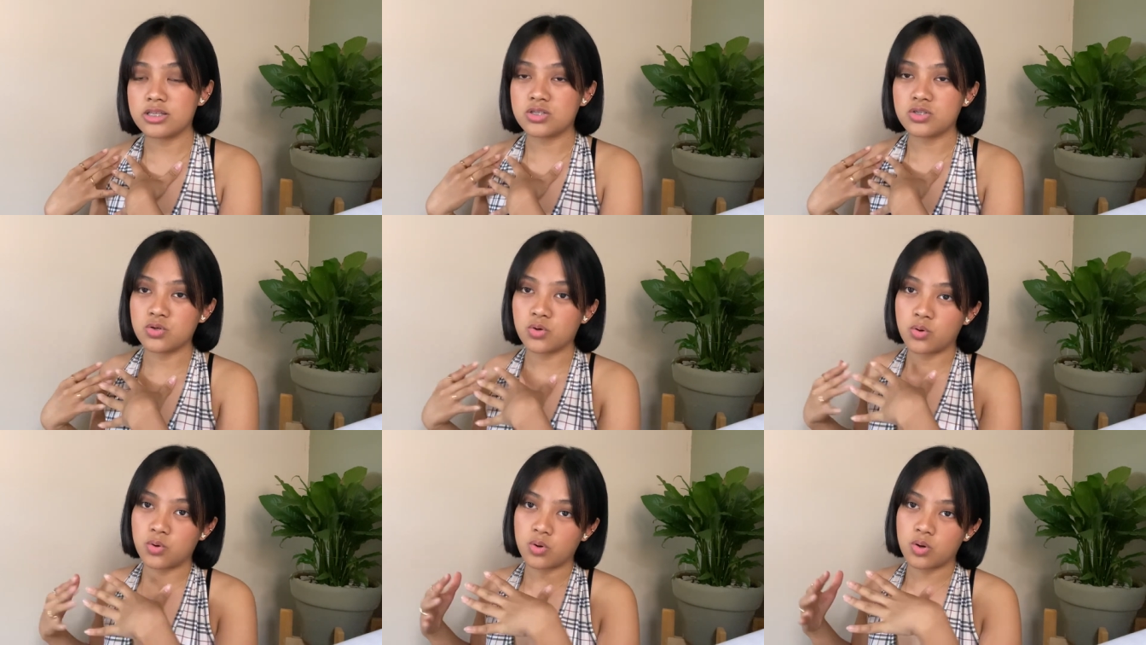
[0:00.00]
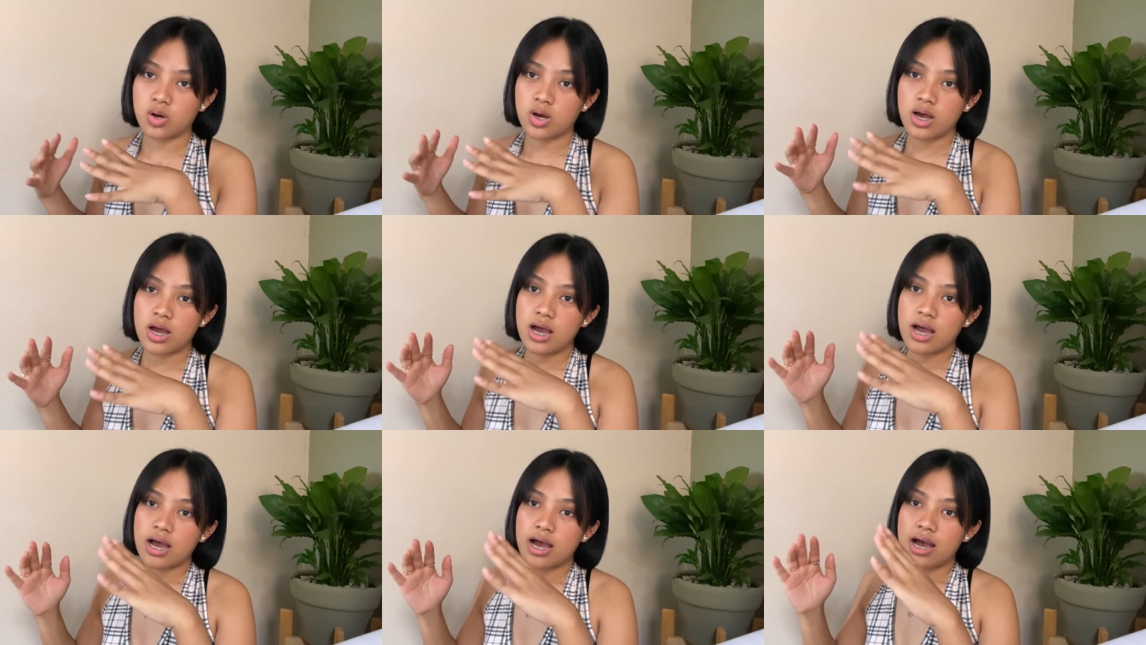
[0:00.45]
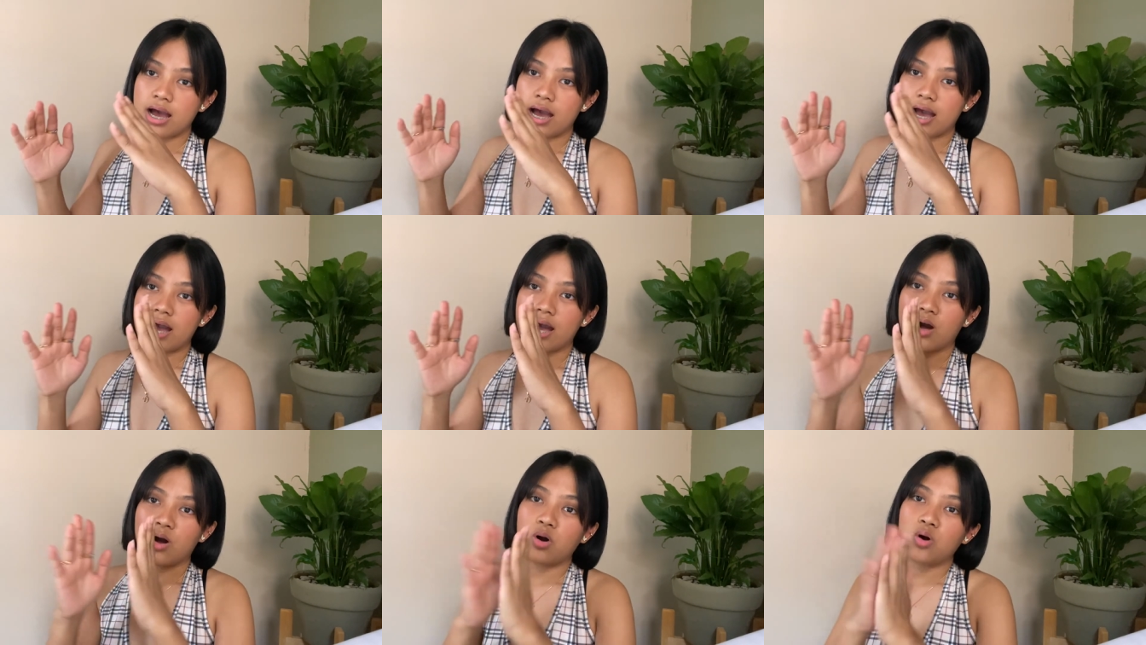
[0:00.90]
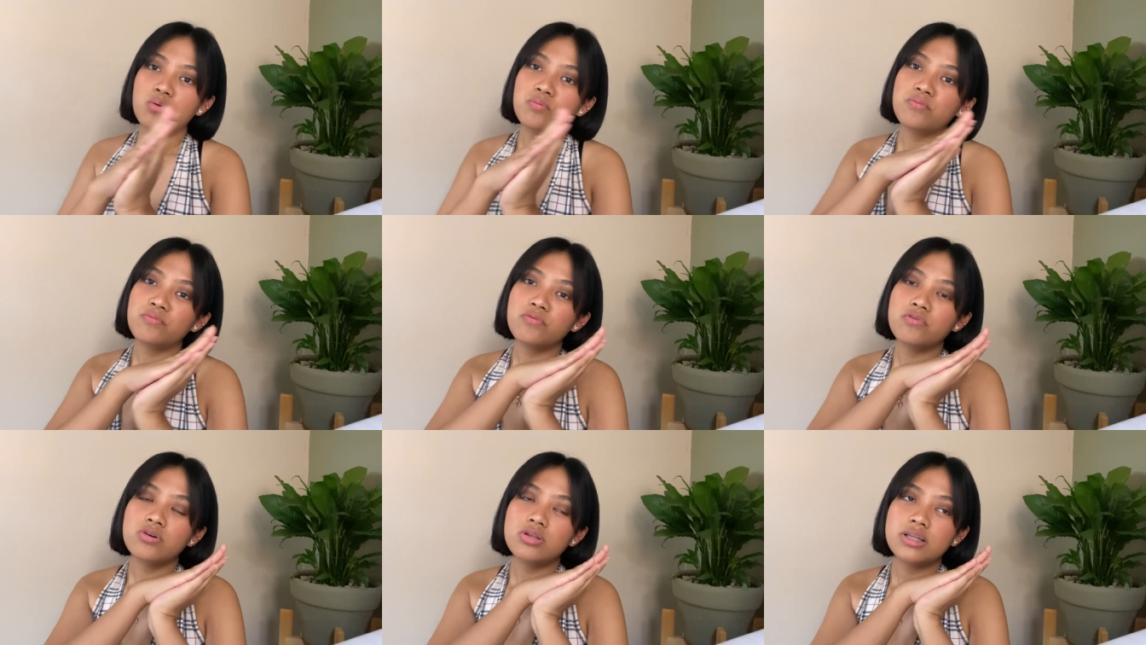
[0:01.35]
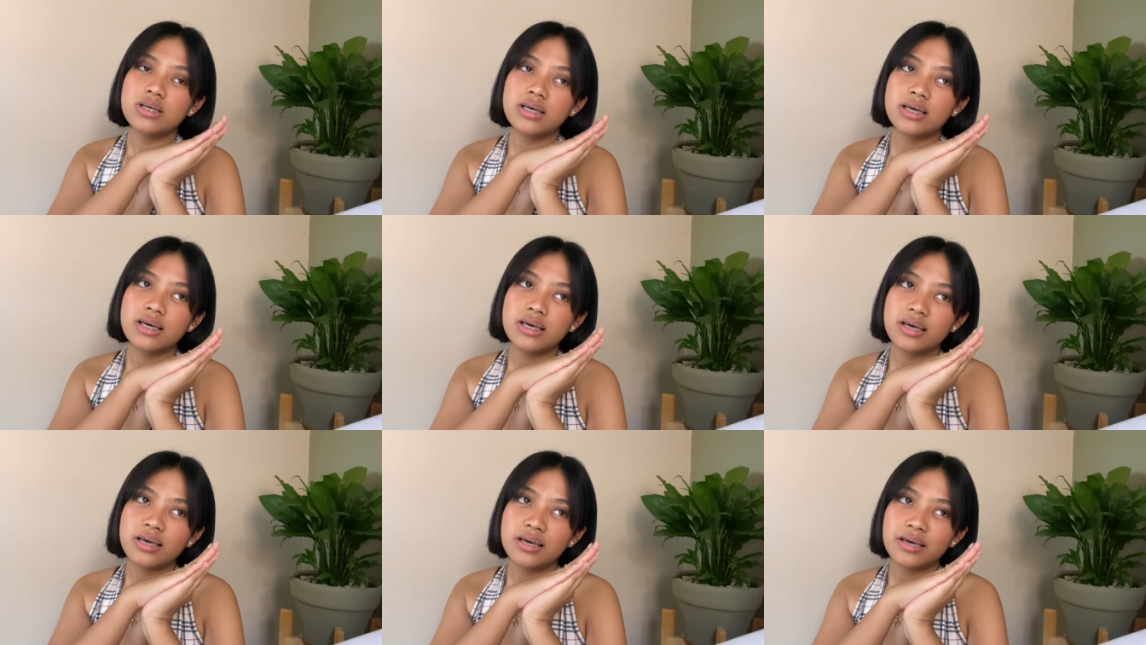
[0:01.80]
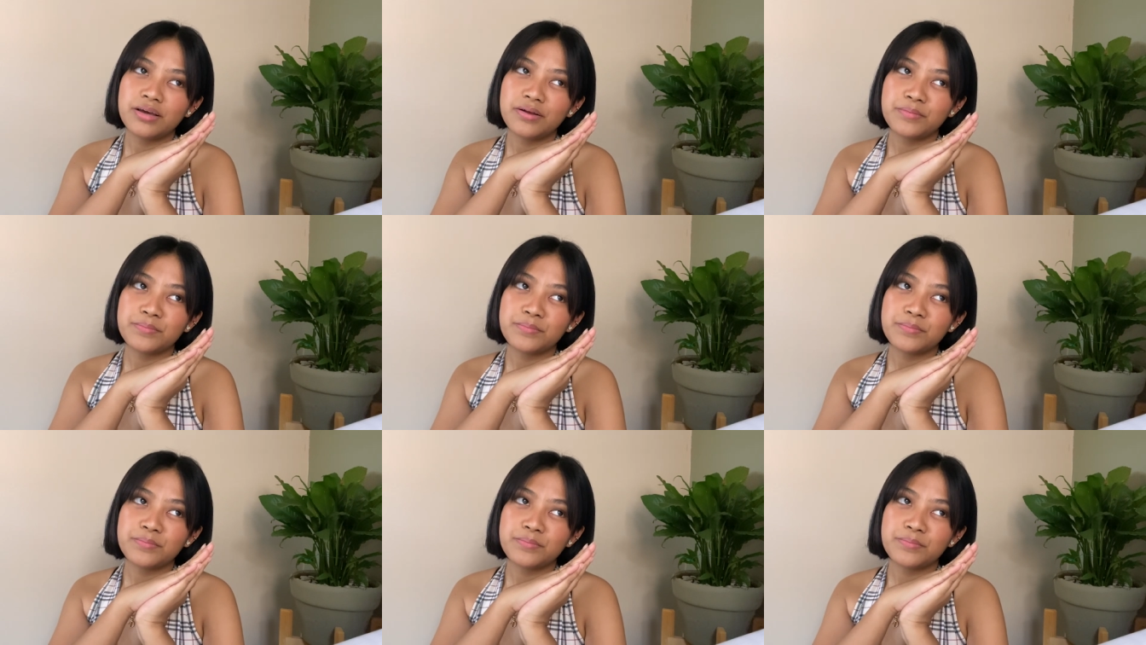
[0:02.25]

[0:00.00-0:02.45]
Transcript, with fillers: So, hopefully,